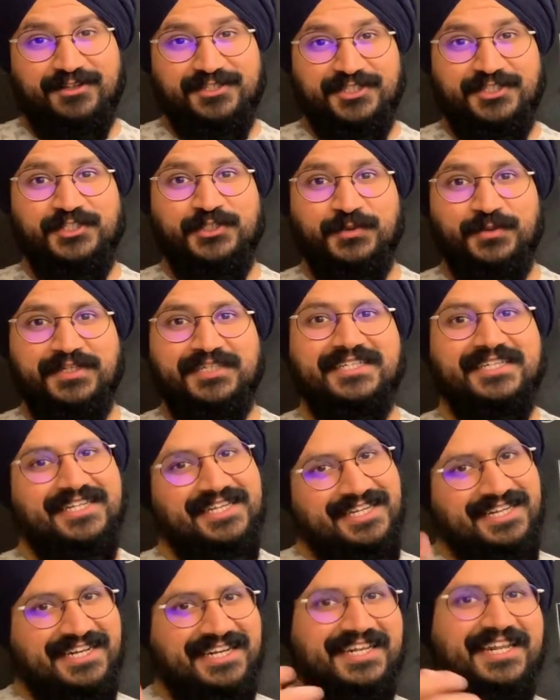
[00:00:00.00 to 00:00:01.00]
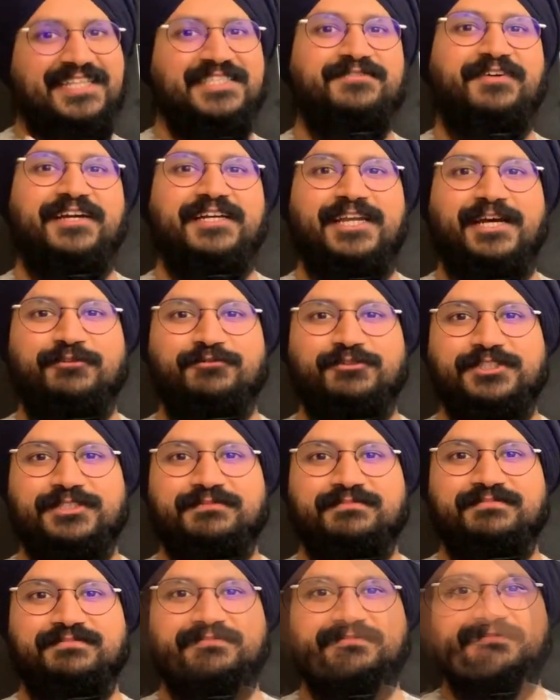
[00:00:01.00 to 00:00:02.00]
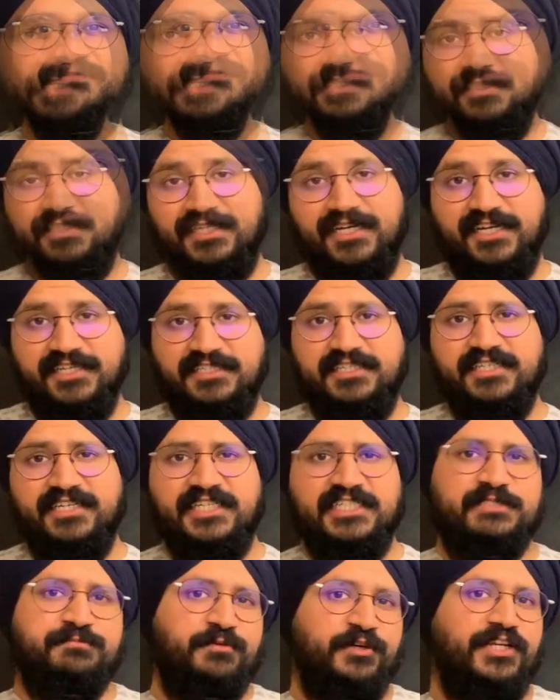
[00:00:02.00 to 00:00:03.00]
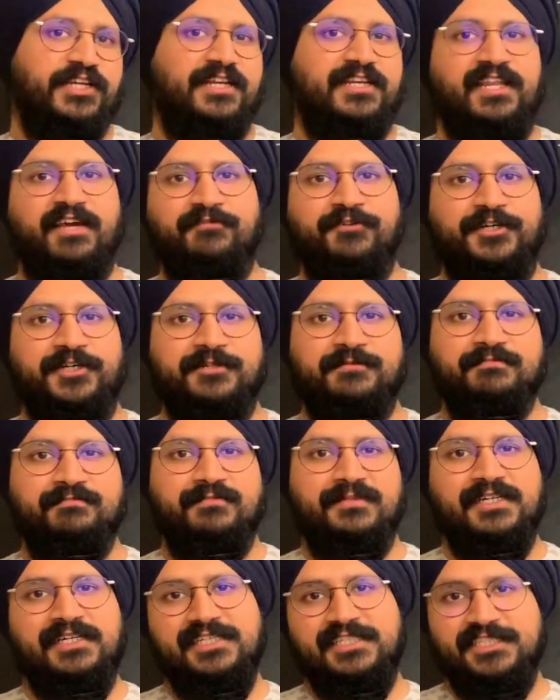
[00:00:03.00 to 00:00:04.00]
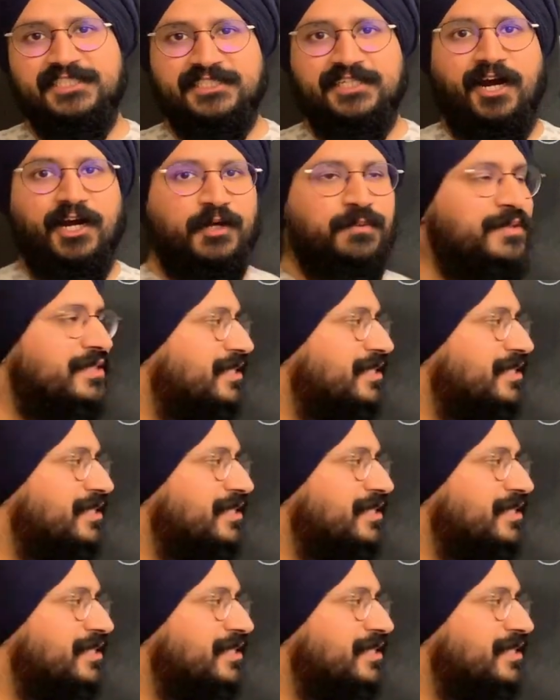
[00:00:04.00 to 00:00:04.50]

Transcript: does it do it? Let's find out. The idea is pretty clever. Start